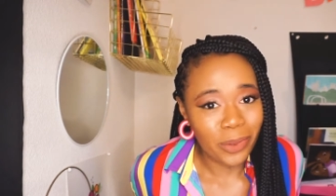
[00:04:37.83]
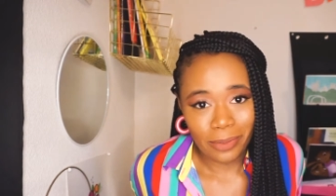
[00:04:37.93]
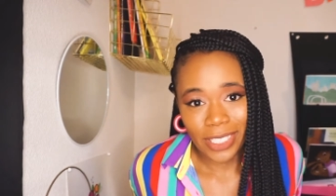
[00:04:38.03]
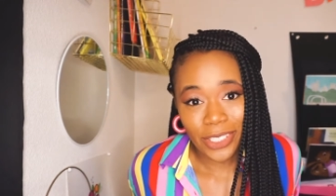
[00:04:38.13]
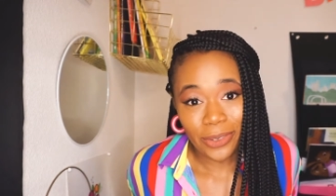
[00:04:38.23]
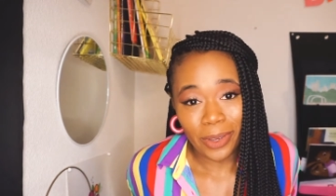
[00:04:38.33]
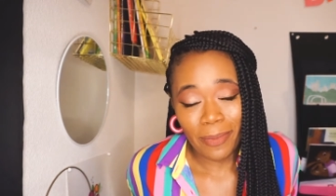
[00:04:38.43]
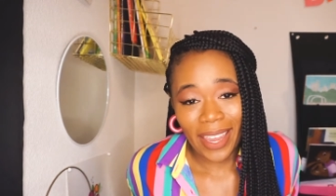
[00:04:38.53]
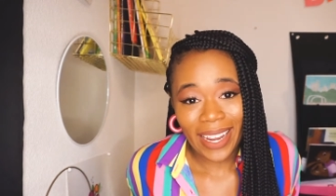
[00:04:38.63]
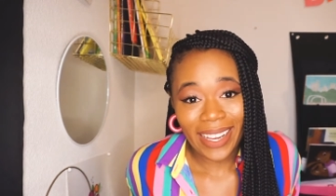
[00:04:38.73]
we be doing
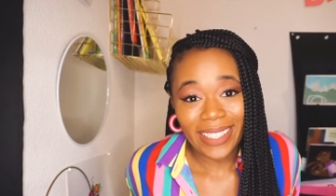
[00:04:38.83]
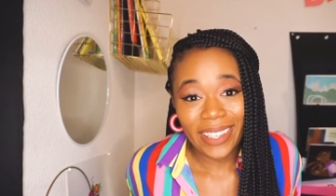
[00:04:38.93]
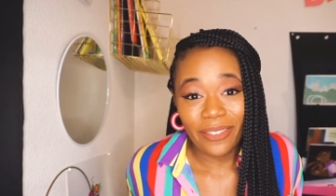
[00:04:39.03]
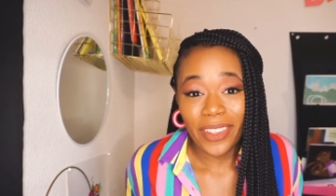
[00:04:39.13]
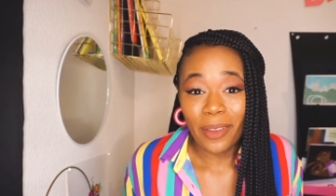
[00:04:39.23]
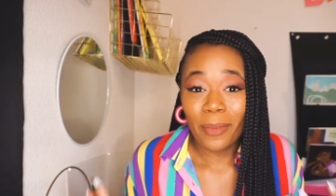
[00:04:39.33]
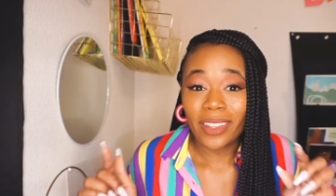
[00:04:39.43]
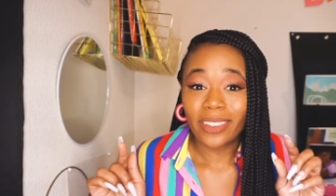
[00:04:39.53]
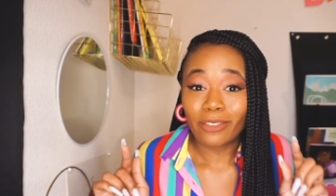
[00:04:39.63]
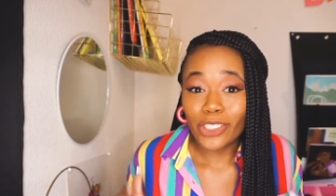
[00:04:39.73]
main idea for the
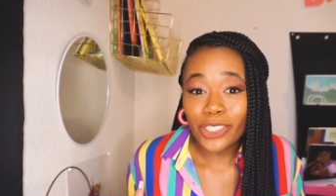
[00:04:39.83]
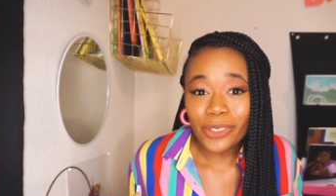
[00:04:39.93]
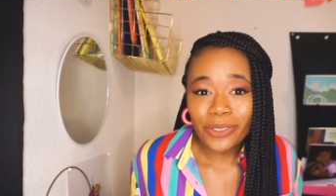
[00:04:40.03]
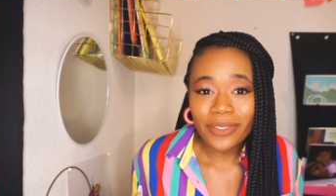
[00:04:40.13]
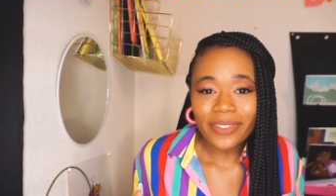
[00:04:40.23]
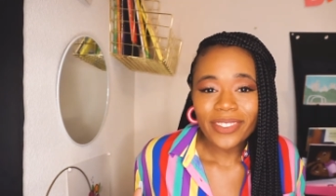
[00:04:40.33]
month of June,